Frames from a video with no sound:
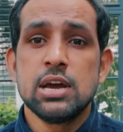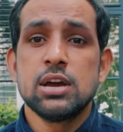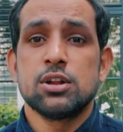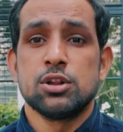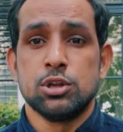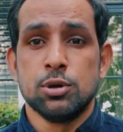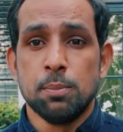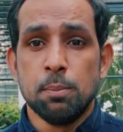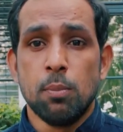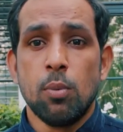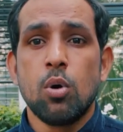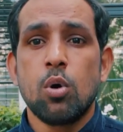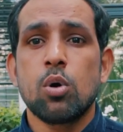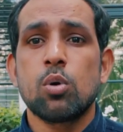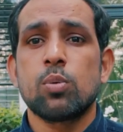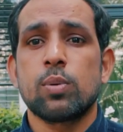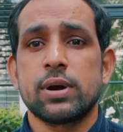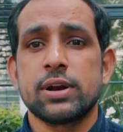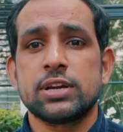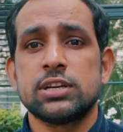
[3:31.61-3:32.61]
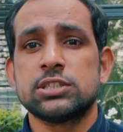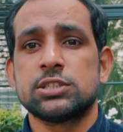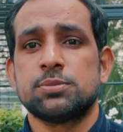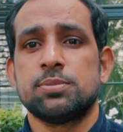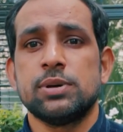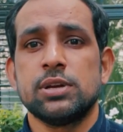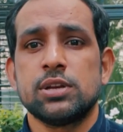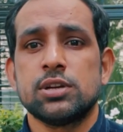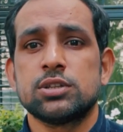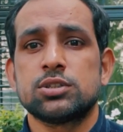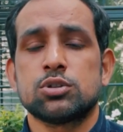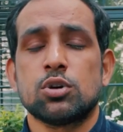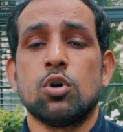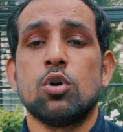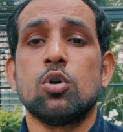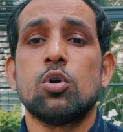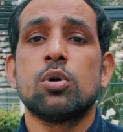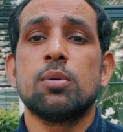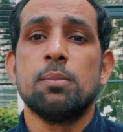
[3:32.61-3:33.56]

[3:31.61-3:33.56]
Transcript: The more work experience or